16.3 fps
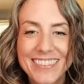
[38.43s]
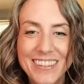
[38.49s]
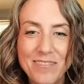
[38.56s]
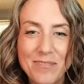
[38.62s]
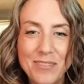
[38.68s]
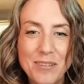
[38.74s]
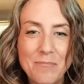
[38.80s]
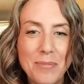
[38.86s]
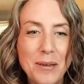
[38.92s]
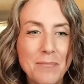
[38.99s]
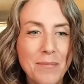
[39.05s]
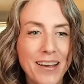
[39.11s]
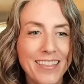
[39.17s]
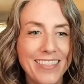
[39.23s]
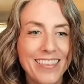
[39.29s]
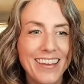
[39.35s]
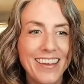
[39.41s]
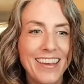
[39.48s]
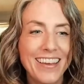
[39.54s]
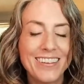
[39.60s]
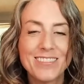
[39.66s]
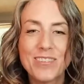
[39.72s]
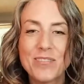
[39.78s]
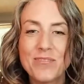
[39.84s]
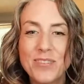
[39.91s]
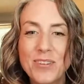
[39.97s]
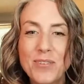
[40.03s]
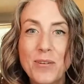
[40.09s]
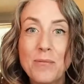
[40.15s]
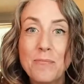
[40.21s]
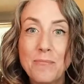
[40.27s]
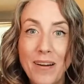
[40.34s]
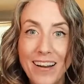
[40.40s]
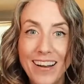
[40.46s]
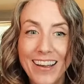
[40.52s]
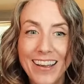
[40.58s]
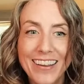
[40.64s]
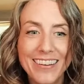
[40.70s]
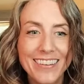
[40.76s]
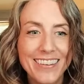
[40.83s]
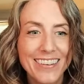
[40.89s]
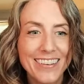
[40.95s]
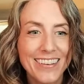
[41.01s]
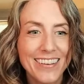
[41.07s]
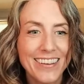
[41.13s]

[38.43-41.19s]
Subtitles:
seems to be my thing. So, if you don't mind,